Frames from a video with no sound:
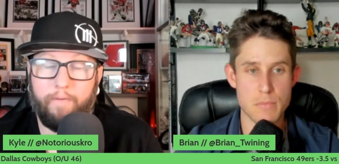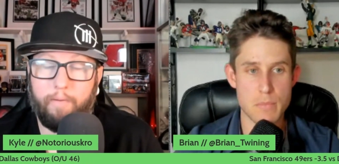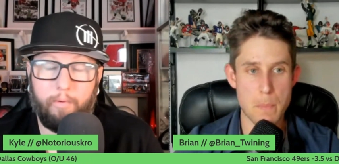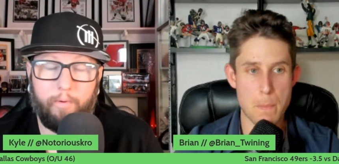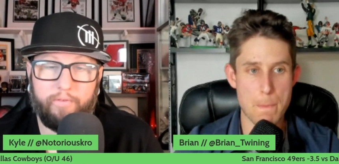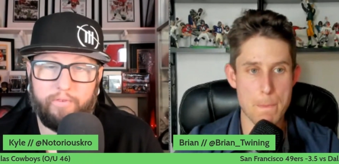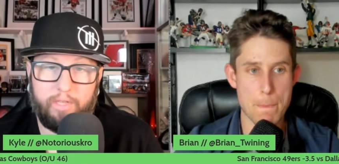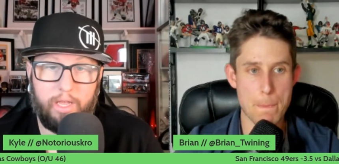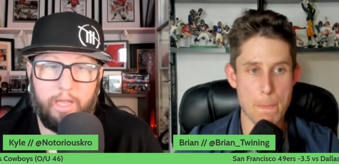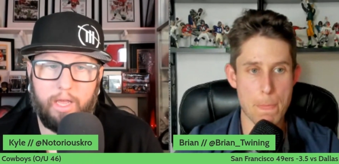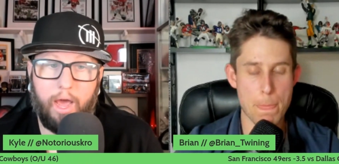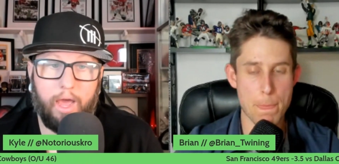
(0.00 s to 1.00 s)
Speaker 1: I mean, we've
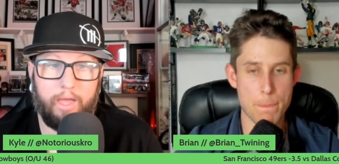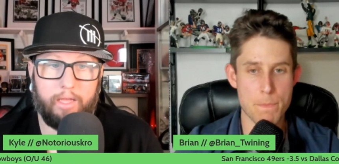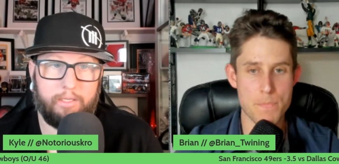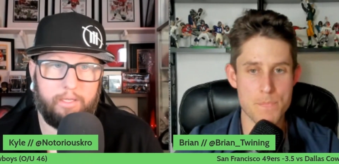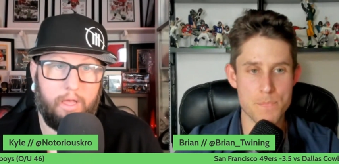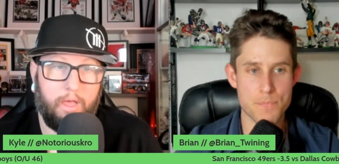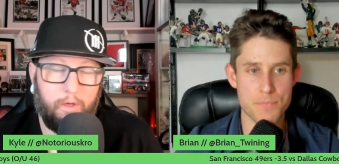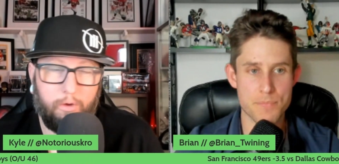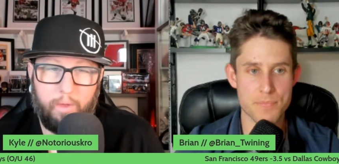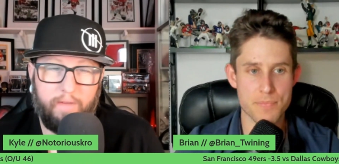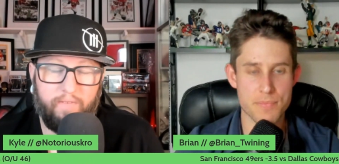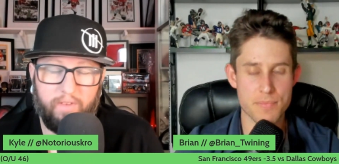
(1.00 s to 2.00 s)
seen guys
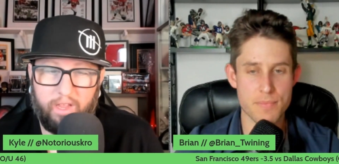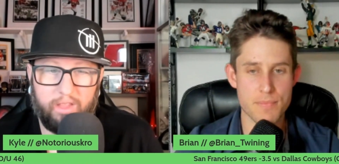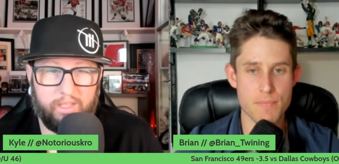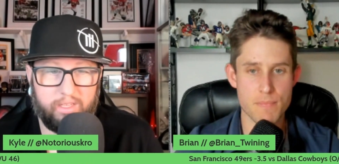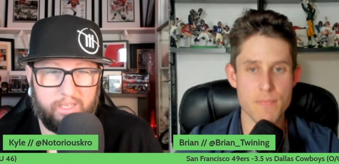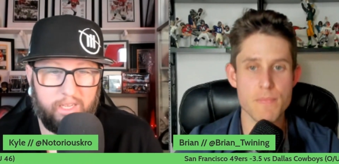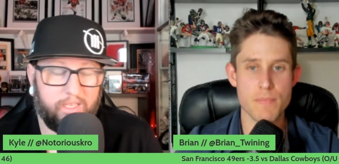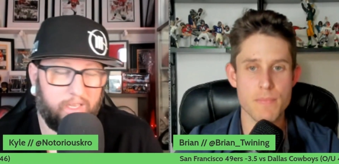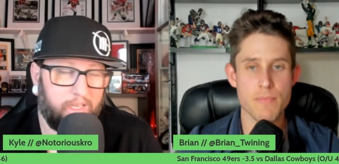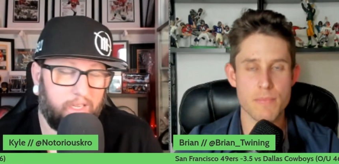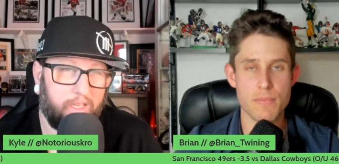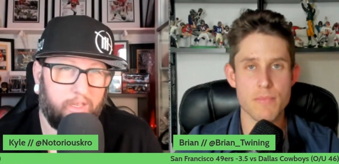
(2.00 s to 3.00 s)
who even in the season
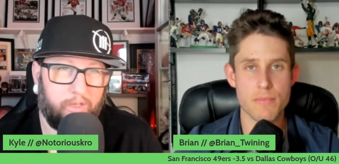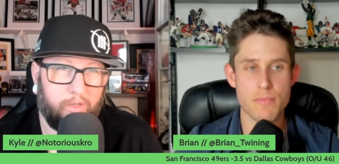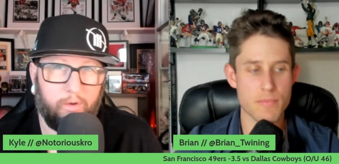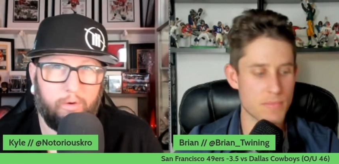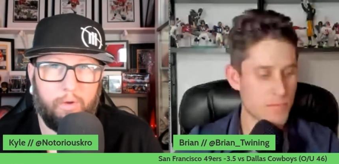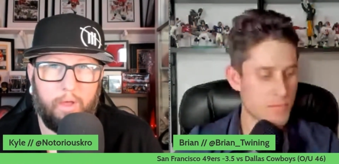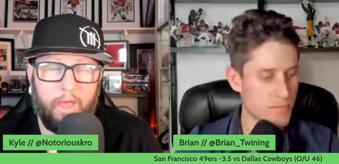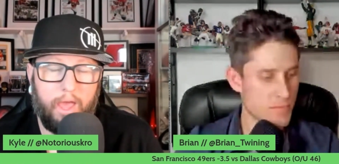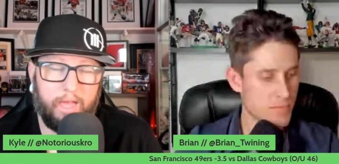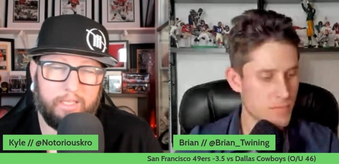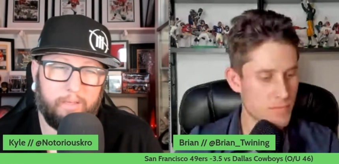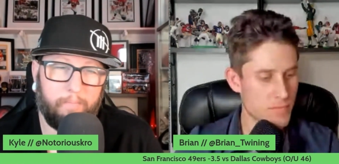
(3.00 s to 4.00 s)
didn't do
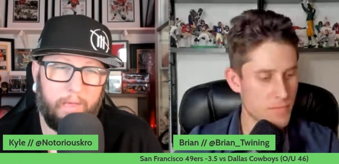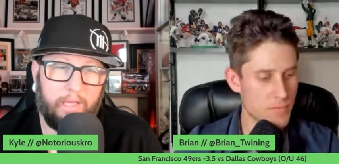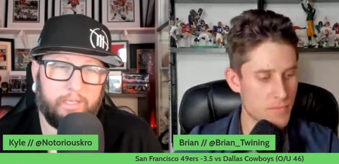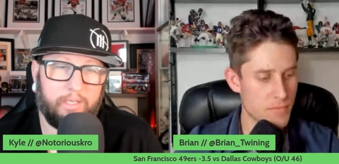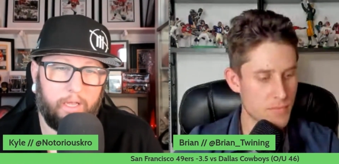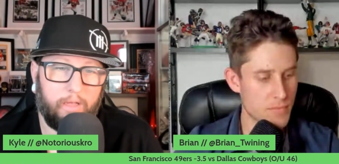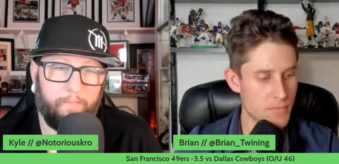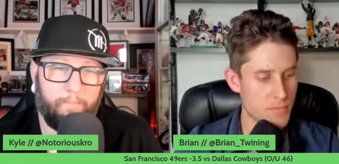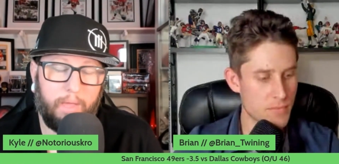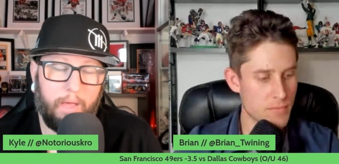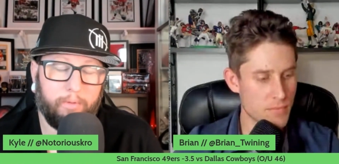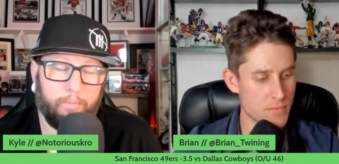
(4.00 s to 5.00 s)
as amazing
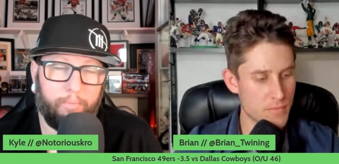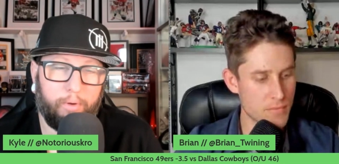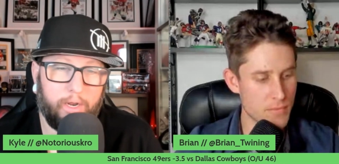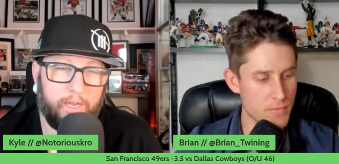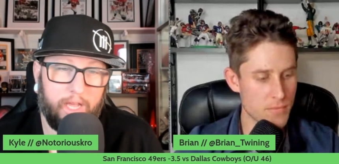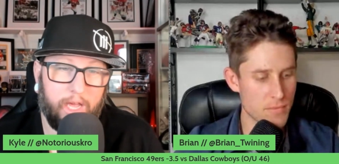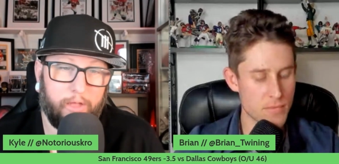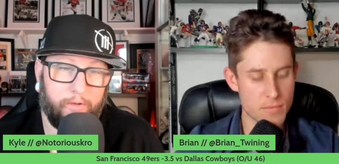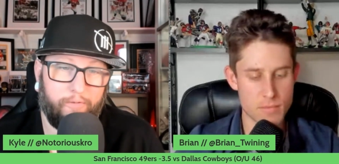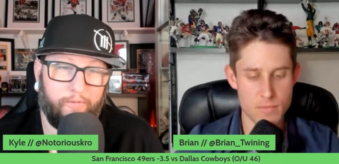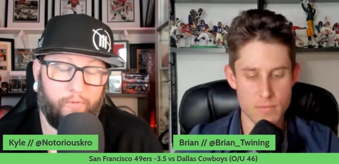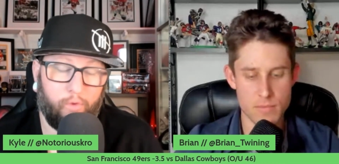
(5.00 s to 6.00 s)
be able to put it together
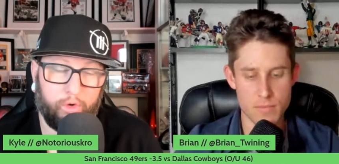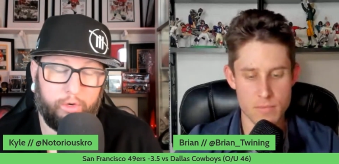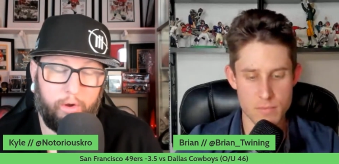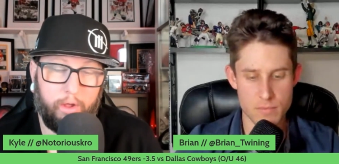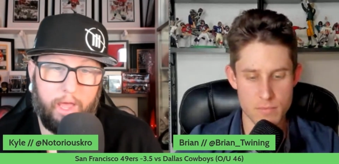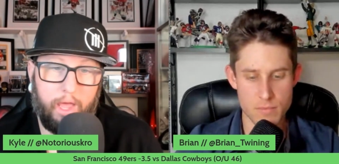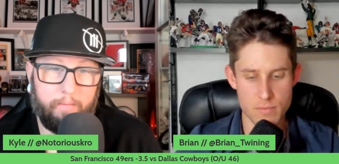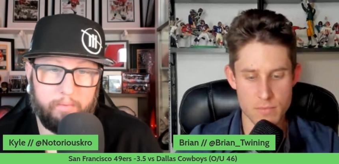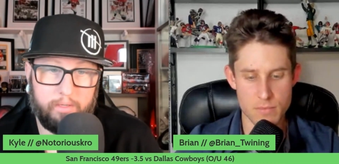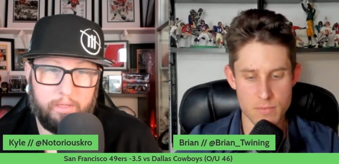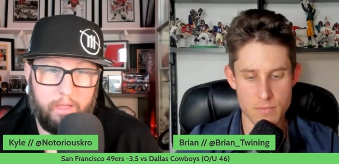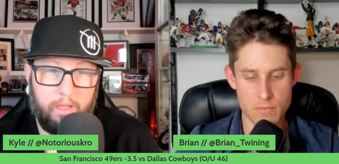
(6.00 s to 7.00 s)
for four straight
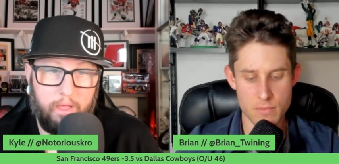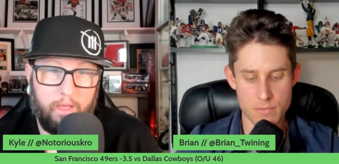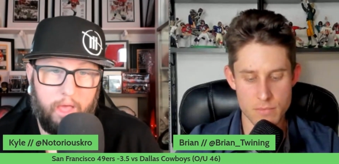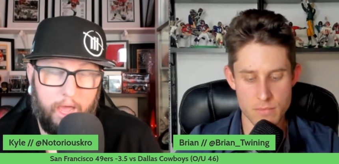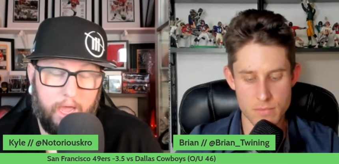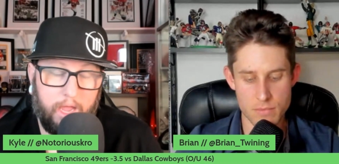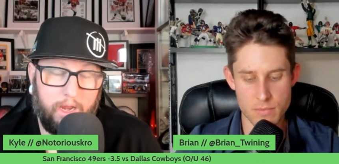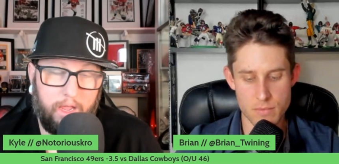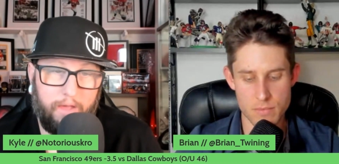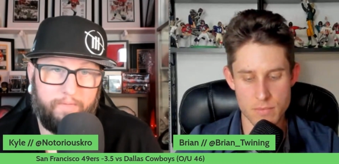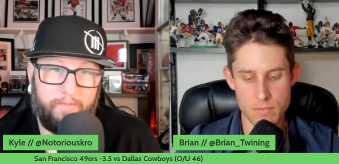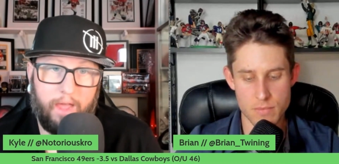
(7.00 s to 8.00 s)
games. And
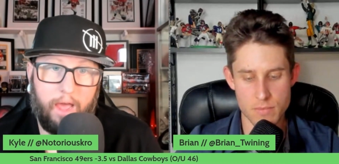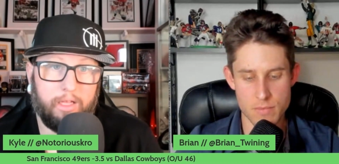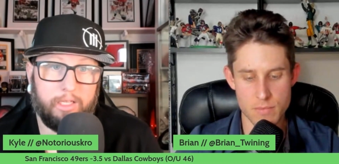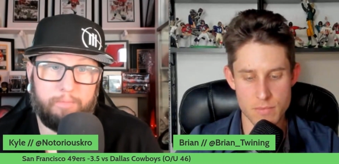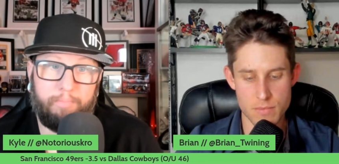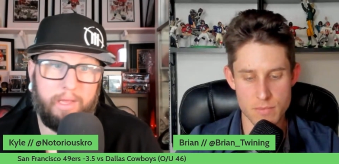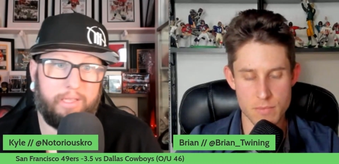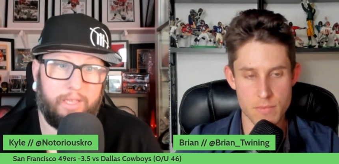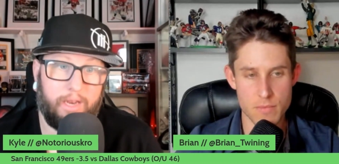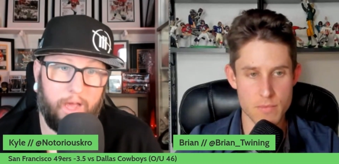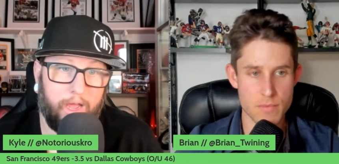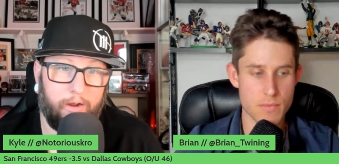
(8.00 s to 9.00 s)
if Dallas beats the
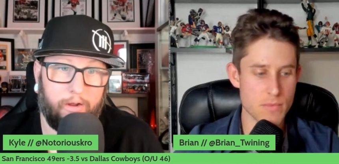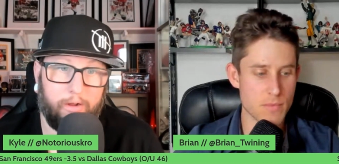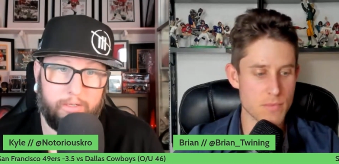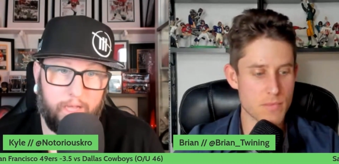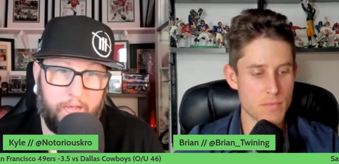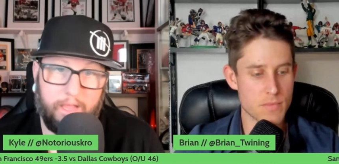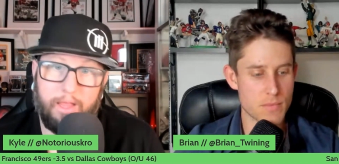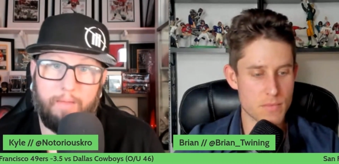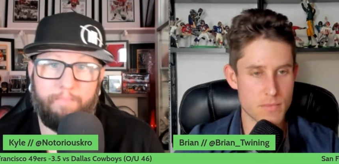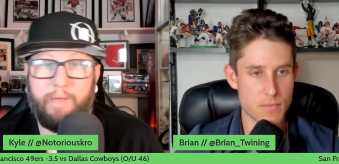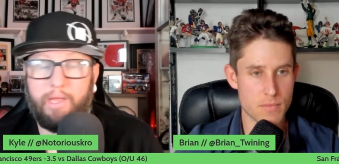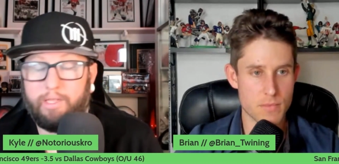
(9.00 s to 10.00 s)
Niners and then
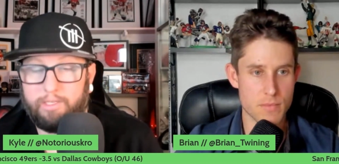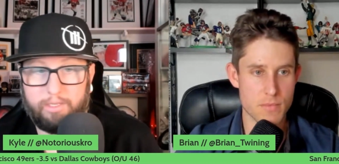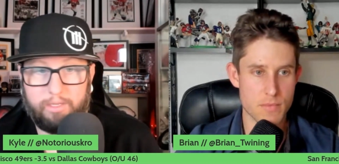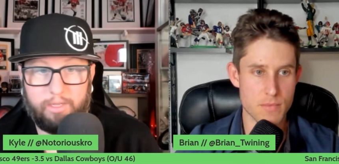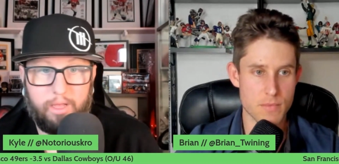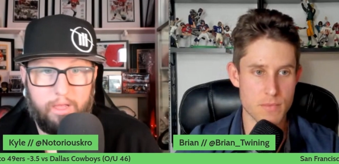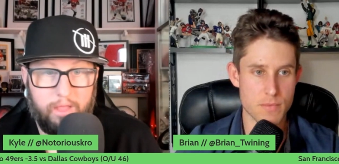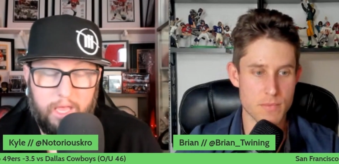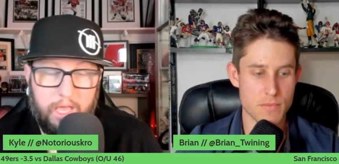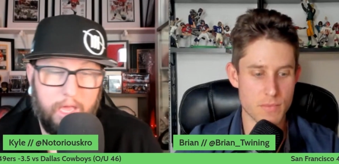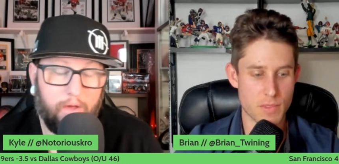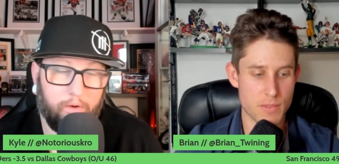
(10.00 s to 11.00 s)
beats the
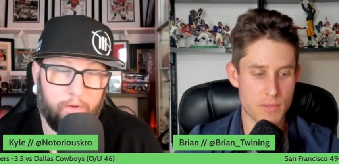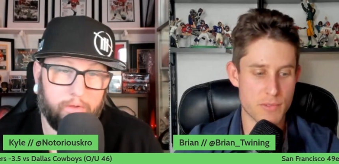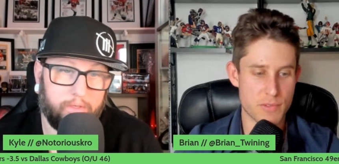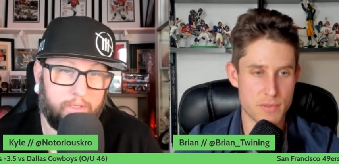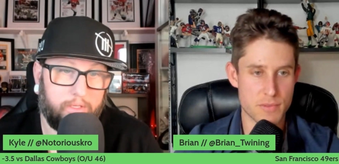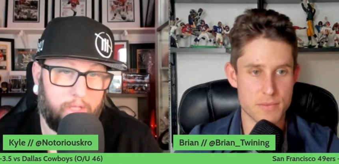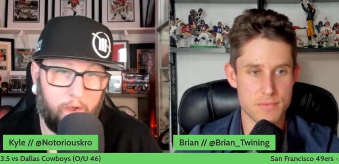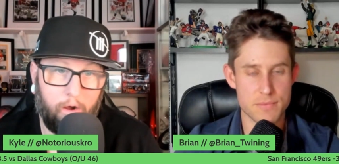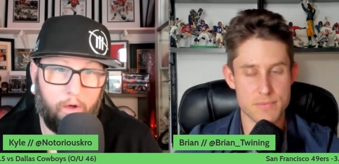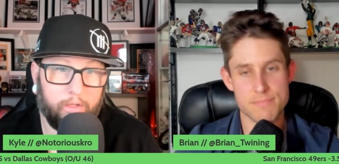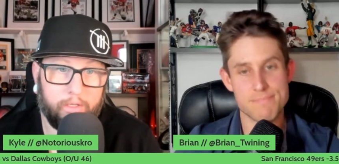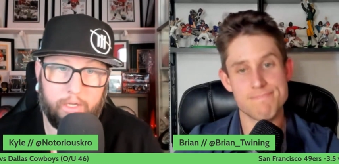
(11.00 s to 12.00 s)
Eagles, they're
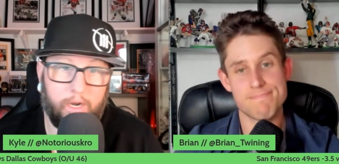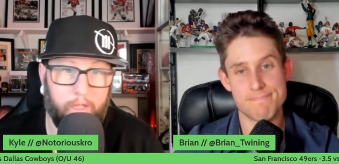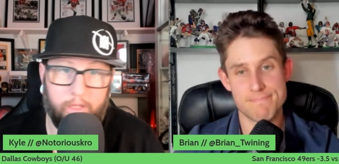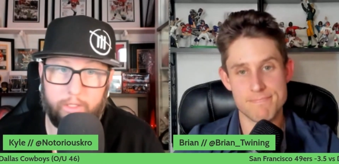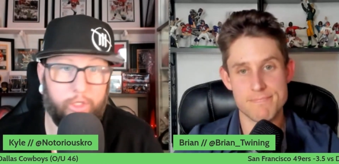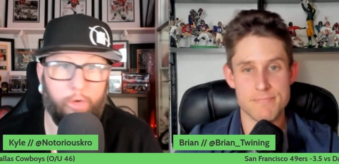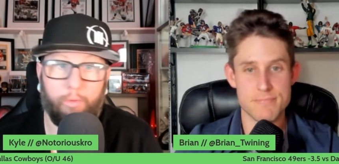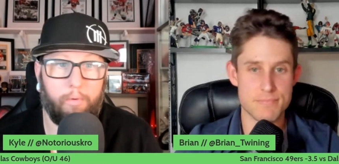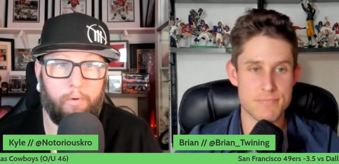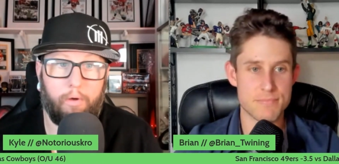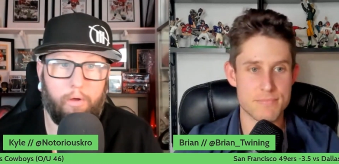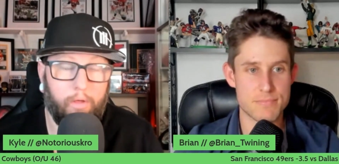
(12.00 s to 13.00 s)
all of a sudden in the Super
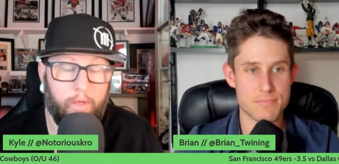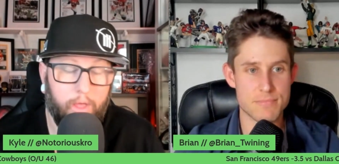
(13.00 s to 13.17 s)
Bowl